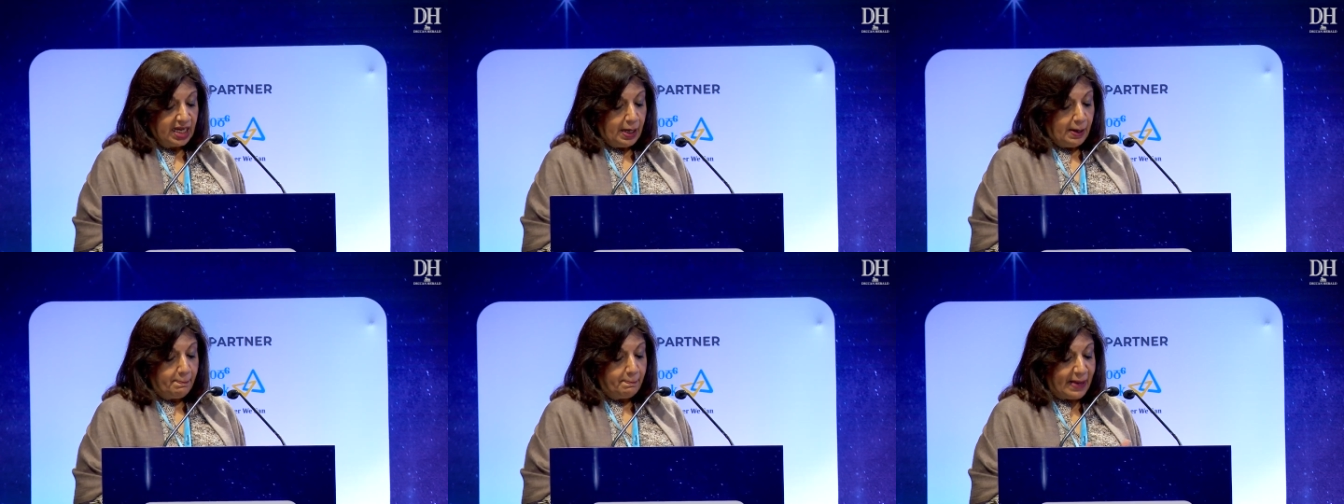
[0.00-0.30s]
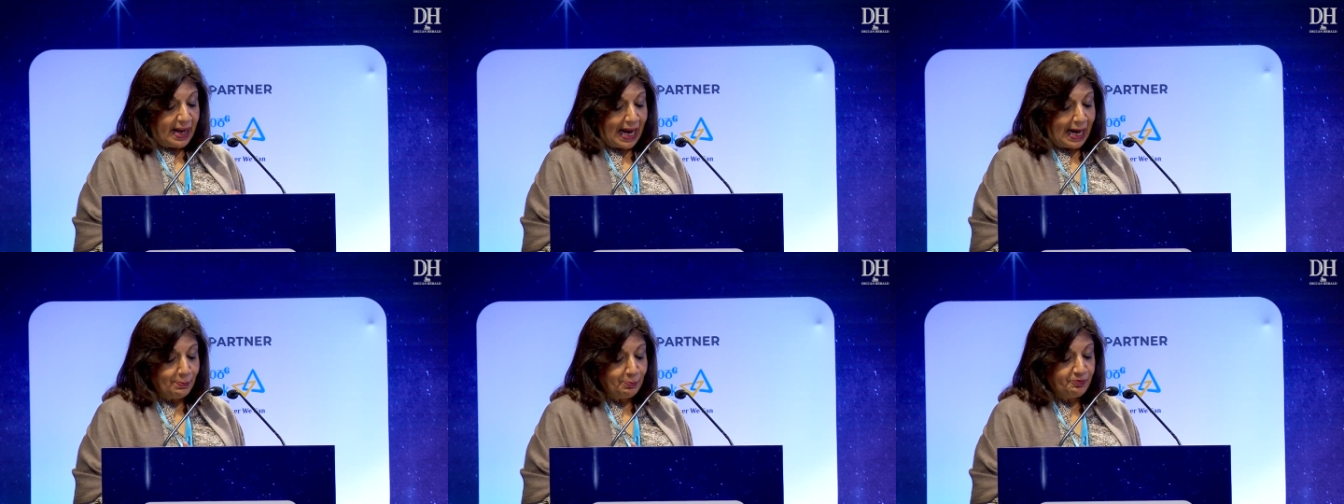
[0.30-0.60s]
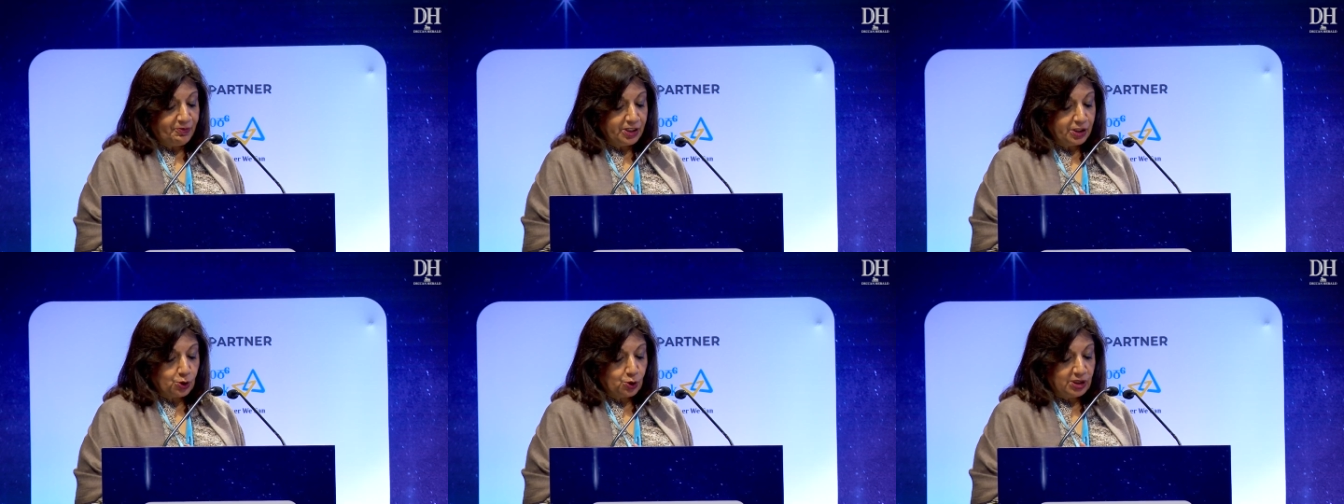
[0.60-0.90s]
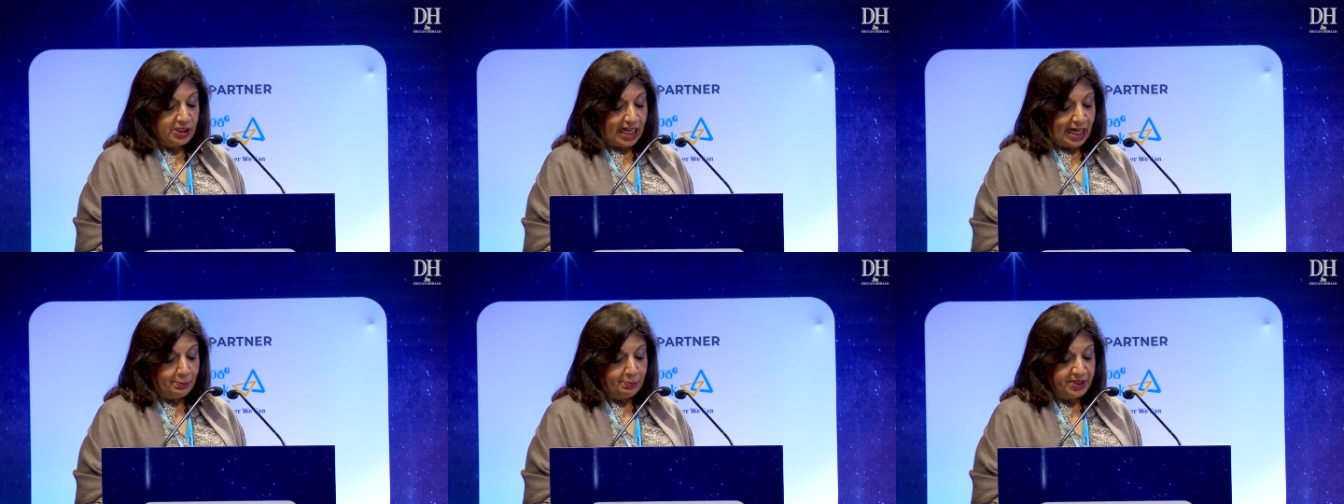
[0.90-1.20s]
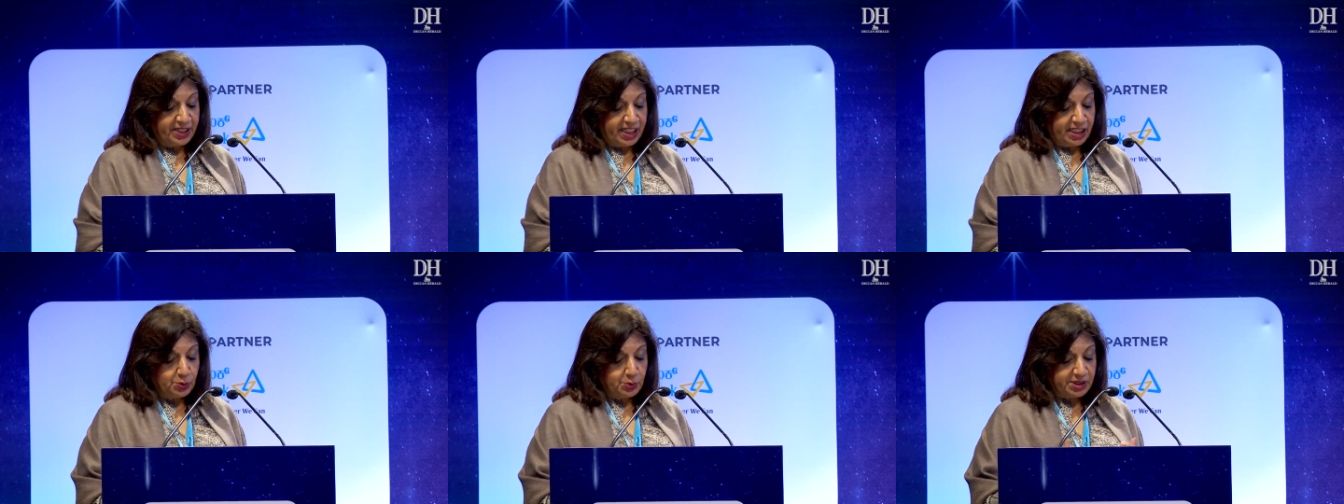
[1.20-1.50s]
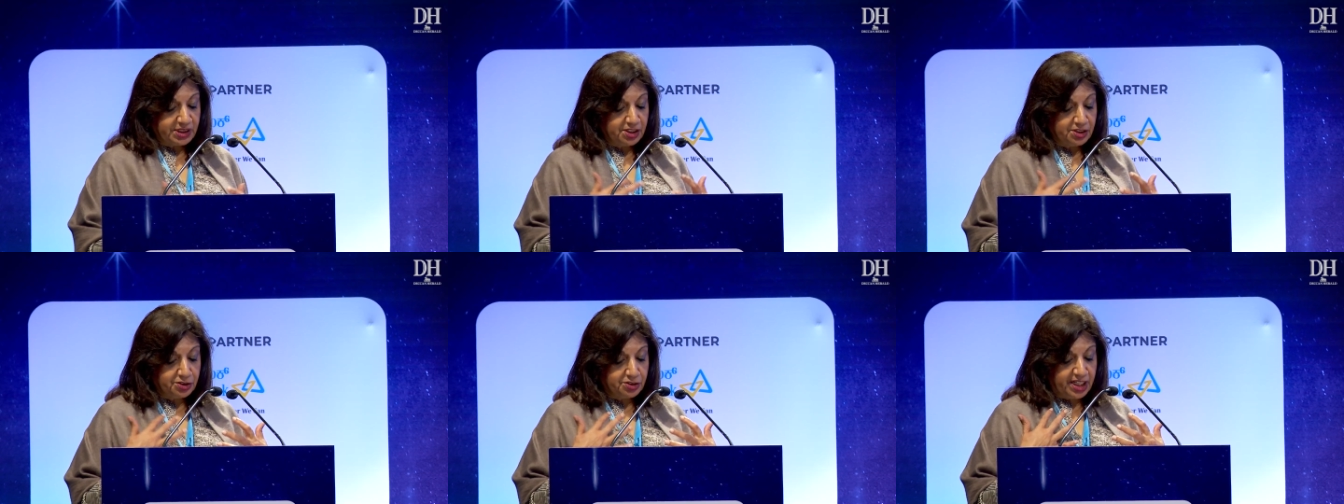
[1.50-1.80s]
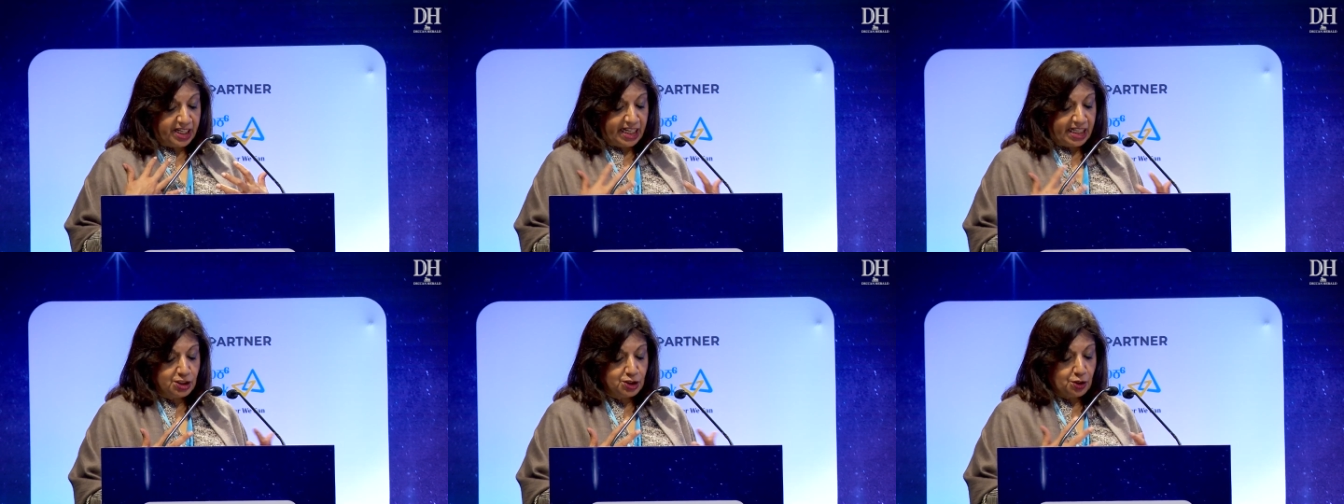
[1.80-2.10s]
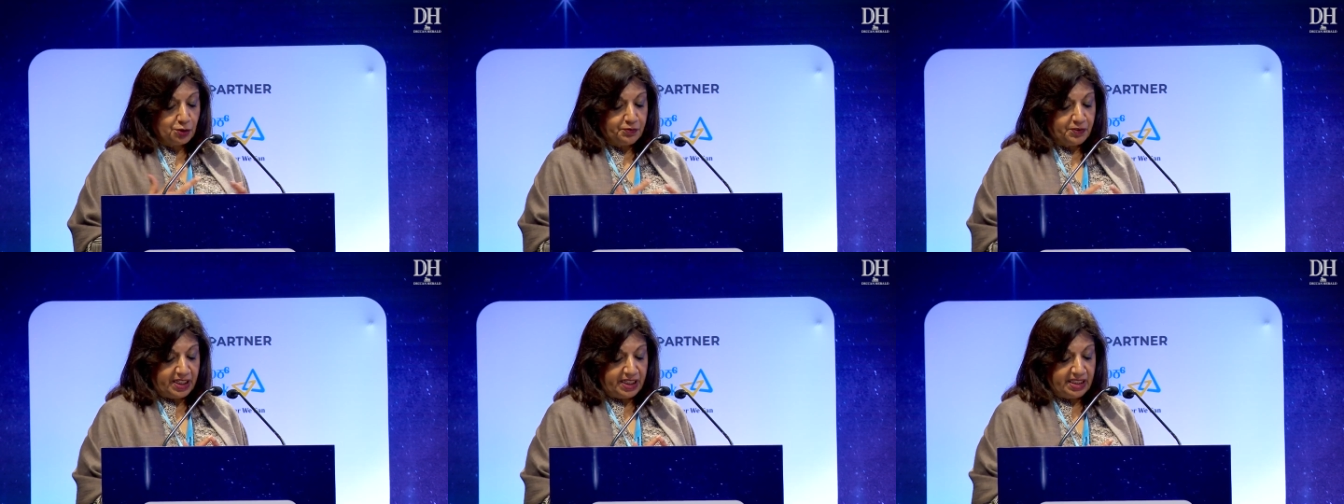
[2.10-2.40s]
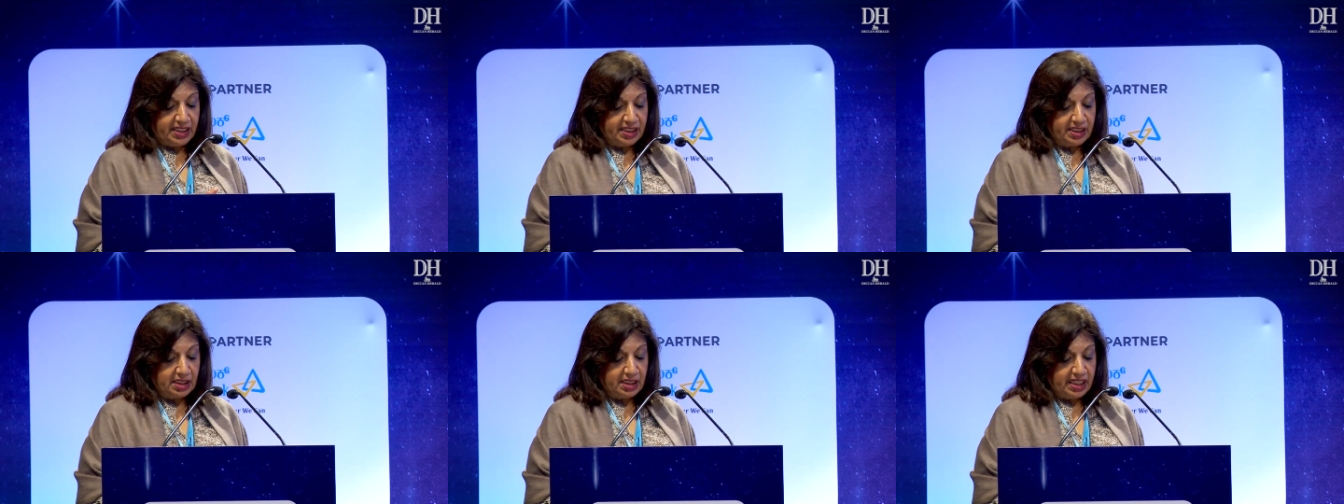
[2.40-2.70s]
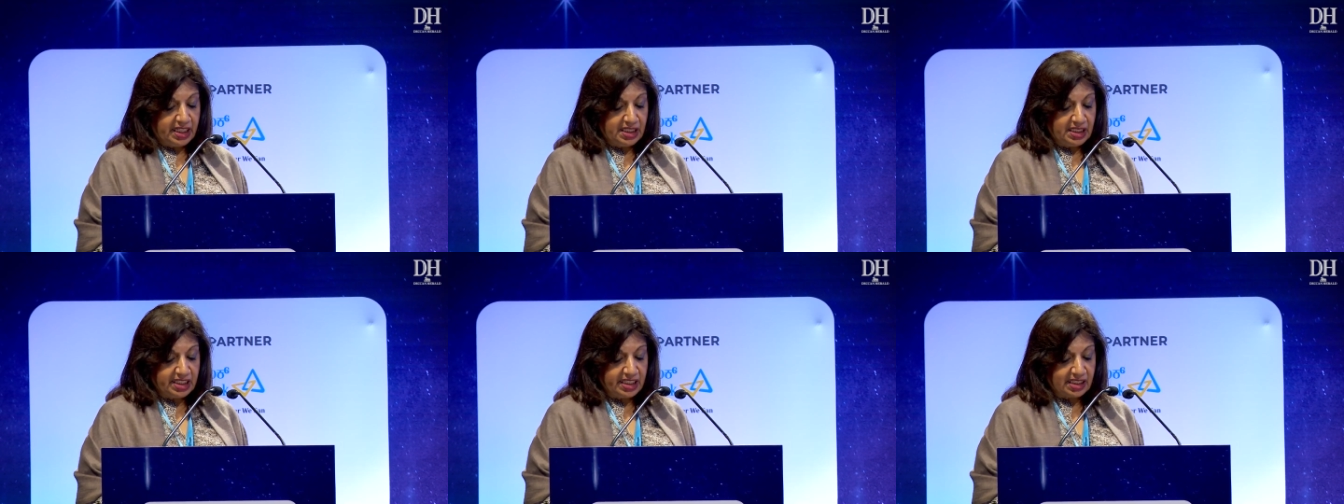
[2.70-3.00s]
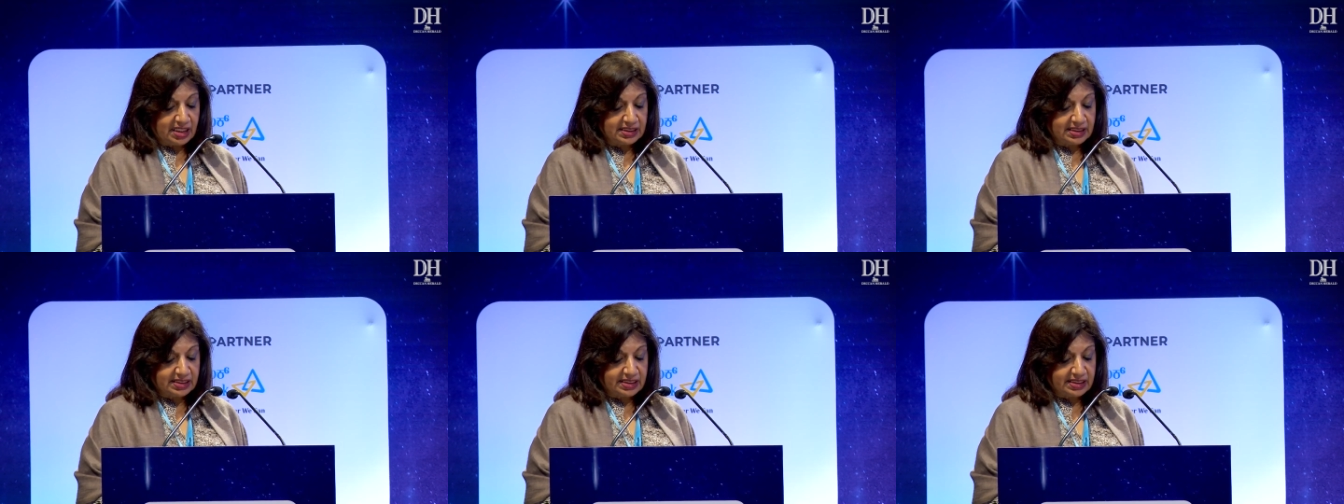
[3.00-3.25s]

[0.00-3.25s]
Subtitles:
MAP will collaborate with a range of India's